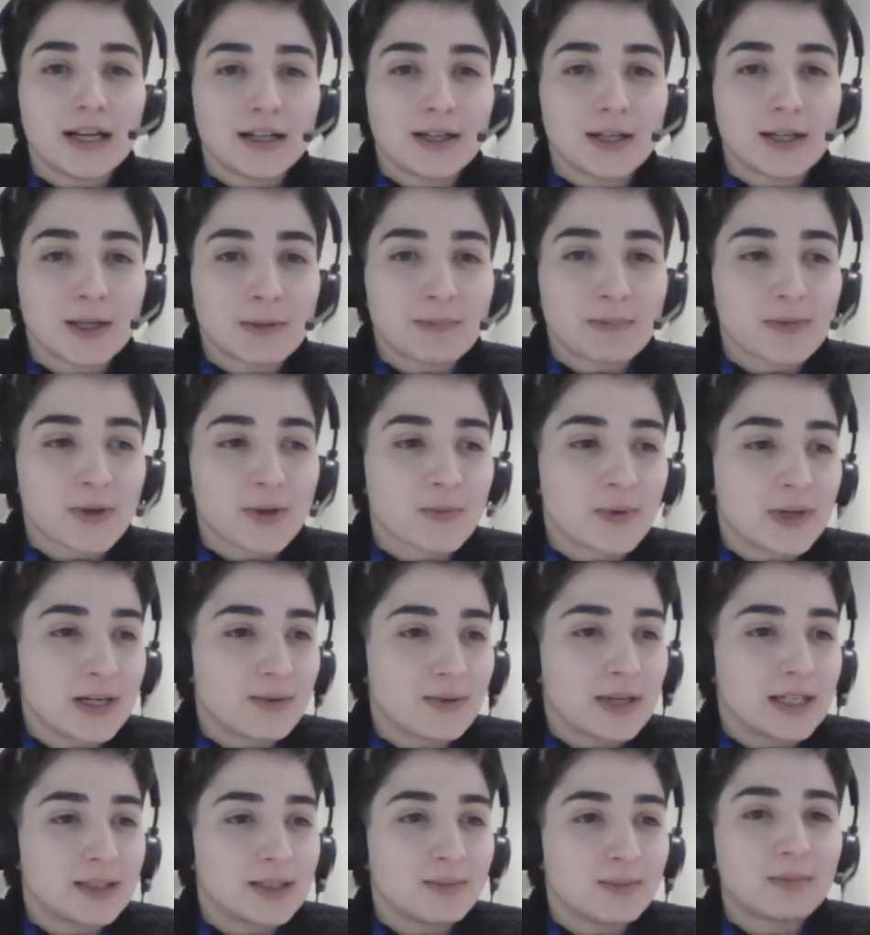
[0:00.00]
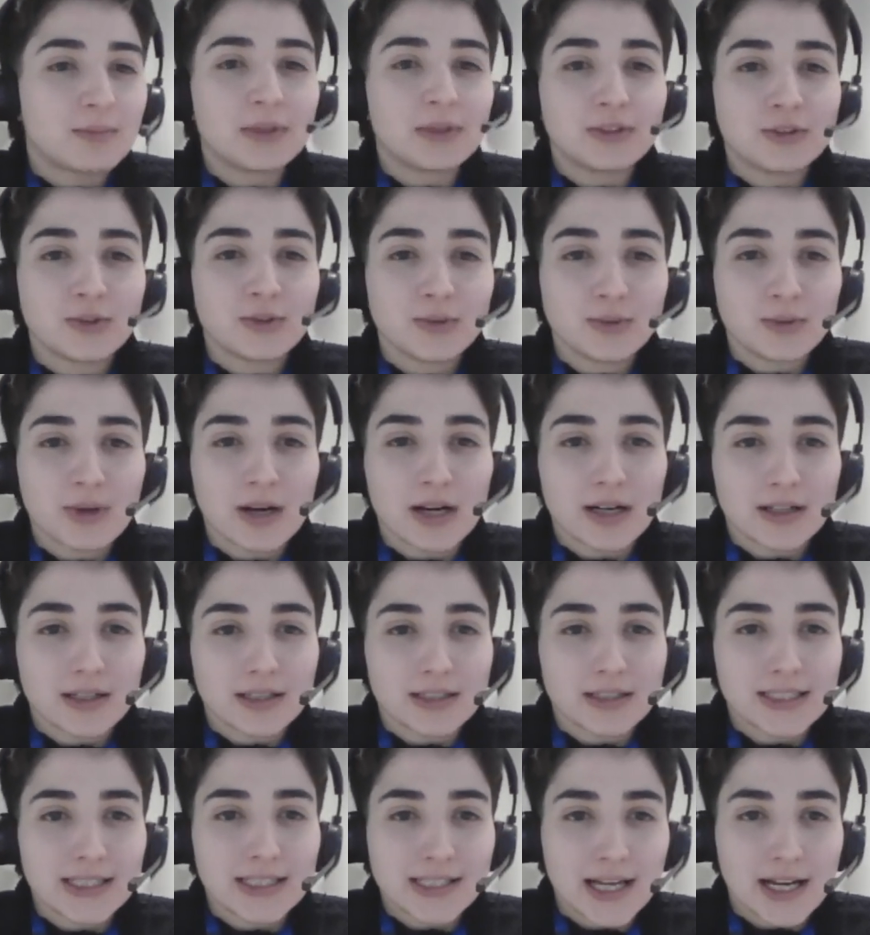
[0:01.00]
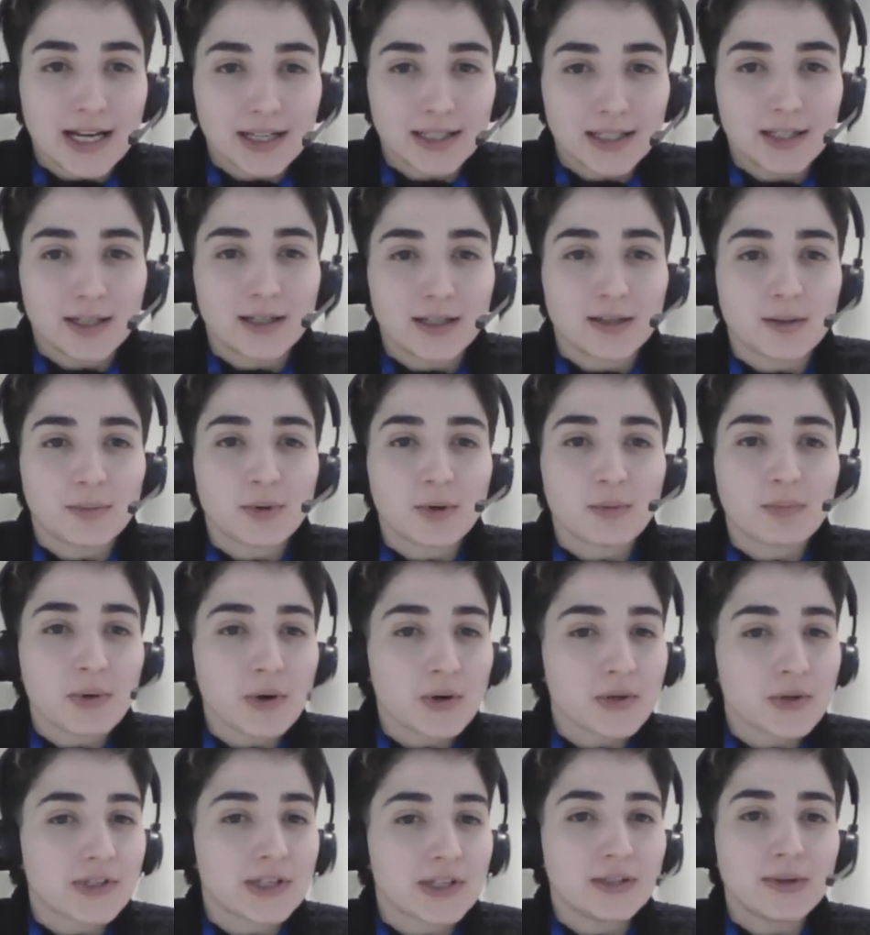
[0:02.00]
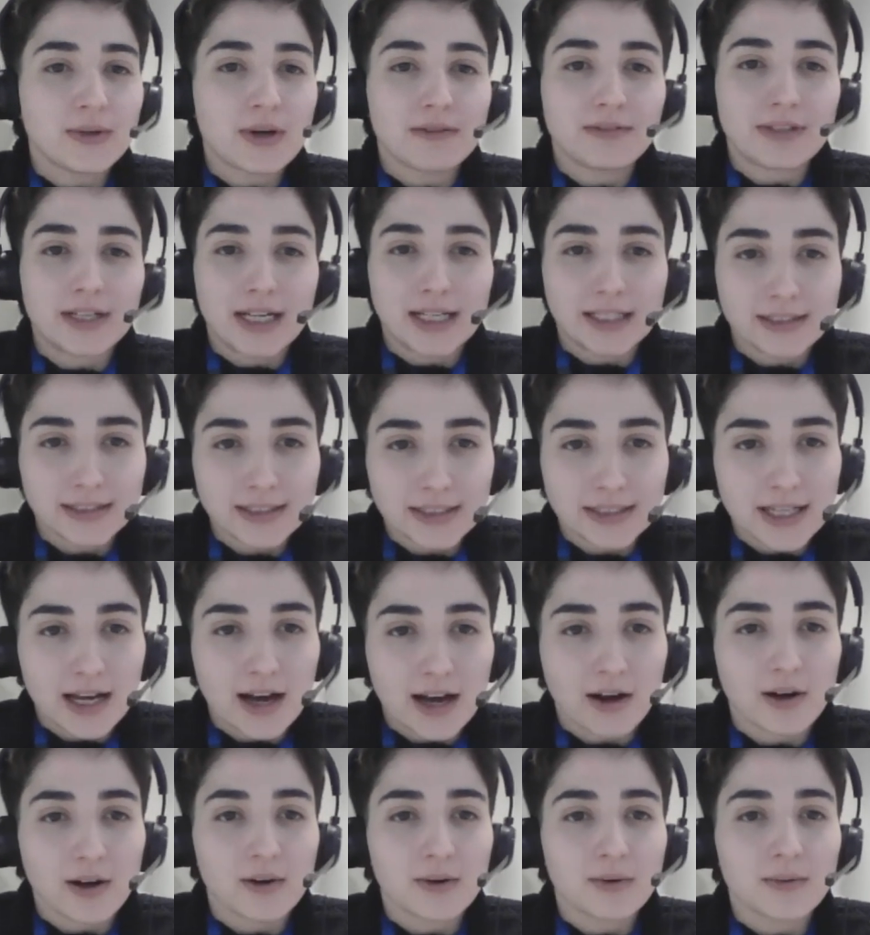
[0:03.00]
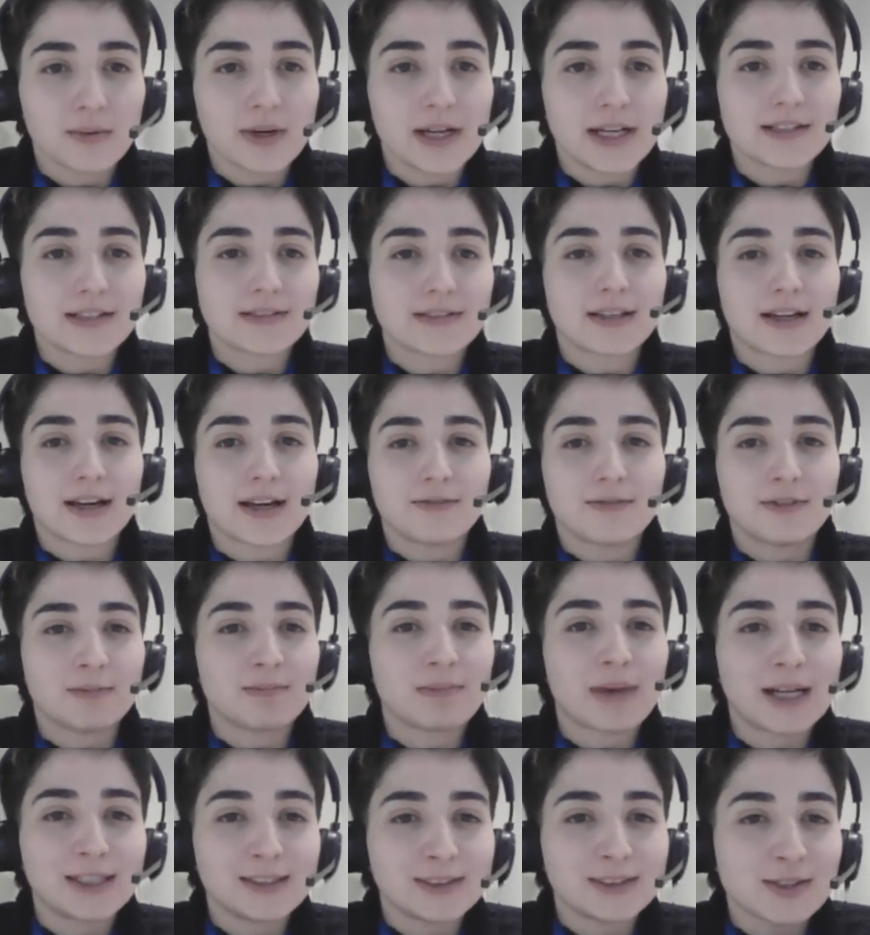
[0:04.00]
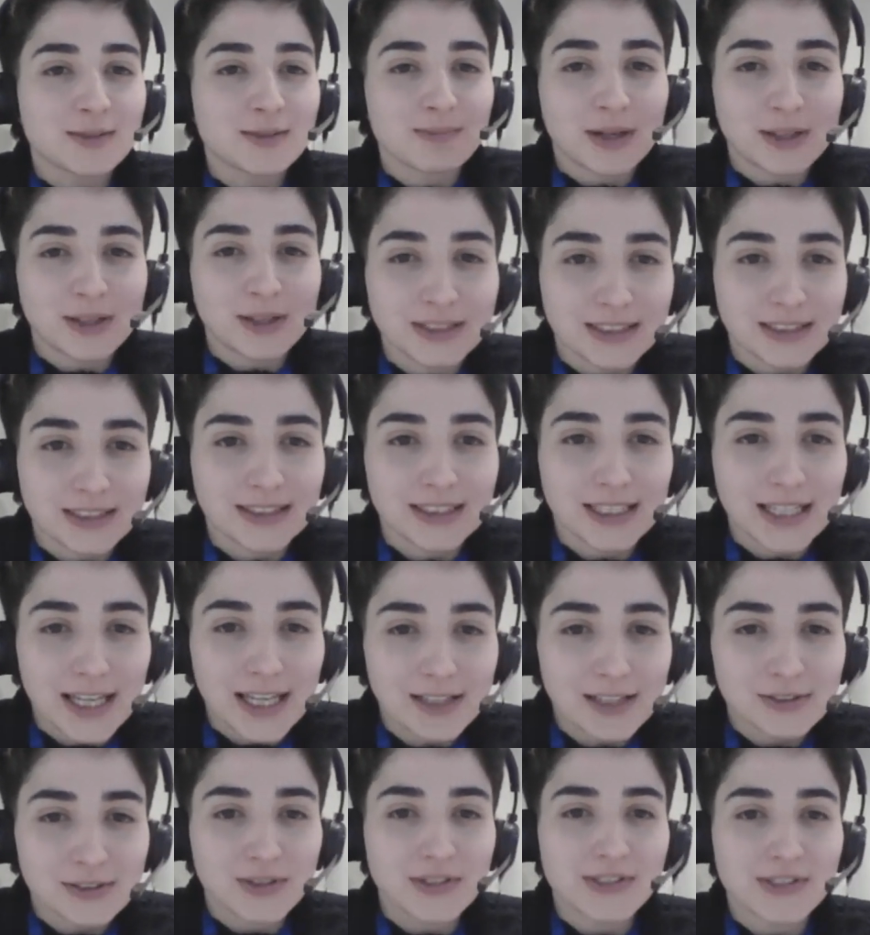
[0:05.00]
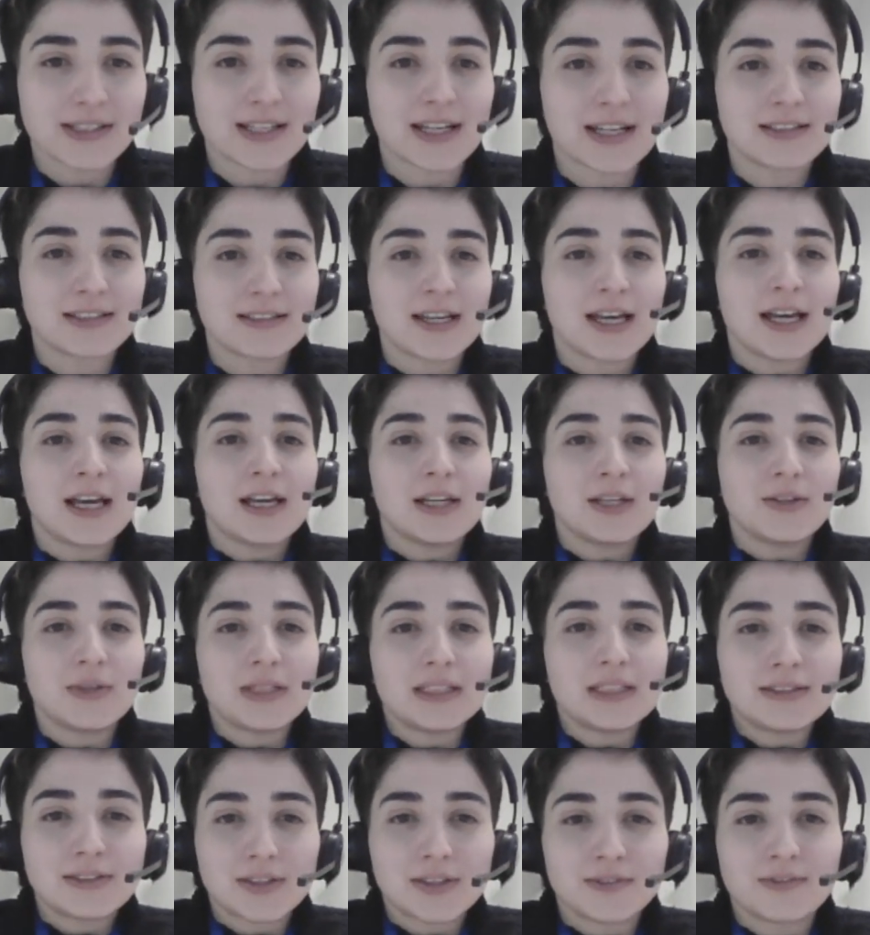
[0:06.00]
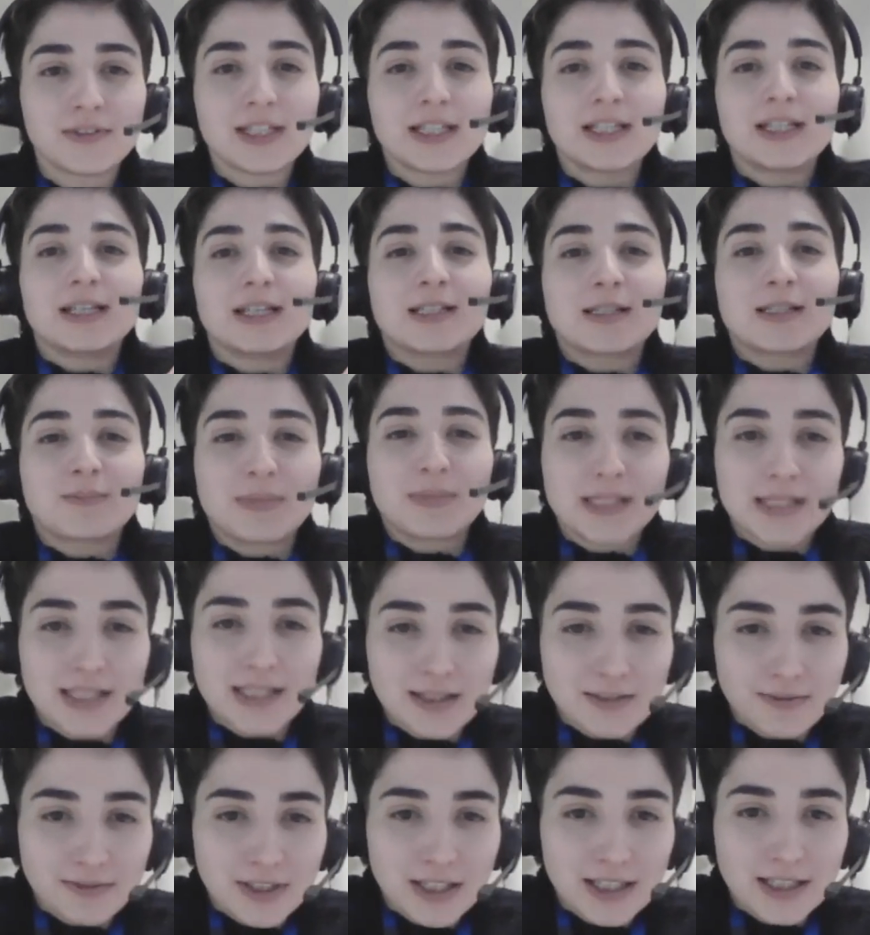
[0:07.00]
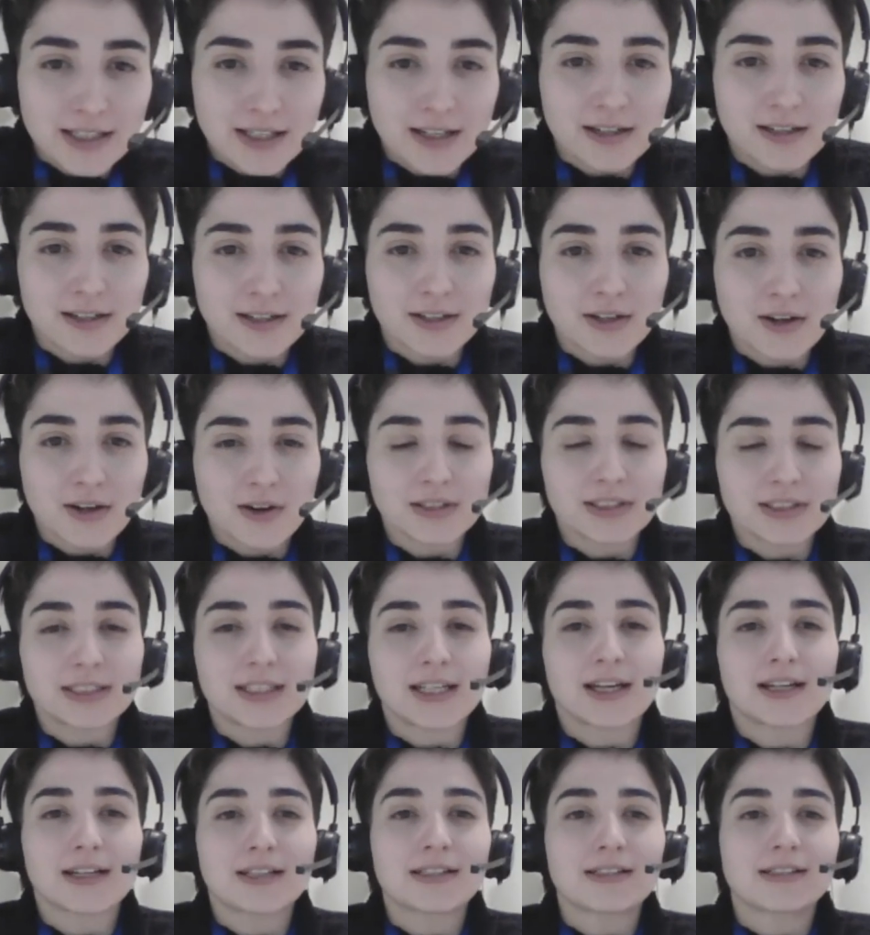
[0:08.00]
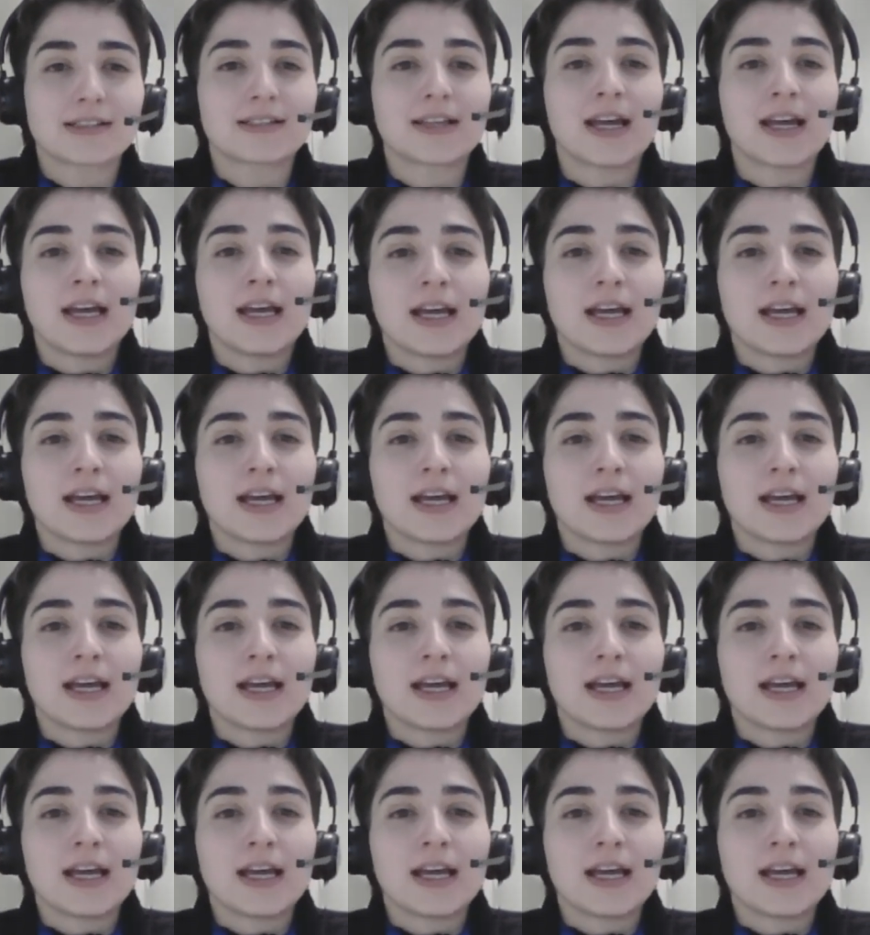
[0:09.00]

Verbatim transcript: when at the moment you design a proposal, you have an idea, always have in mind the smart indicators that you intervene in a specific context,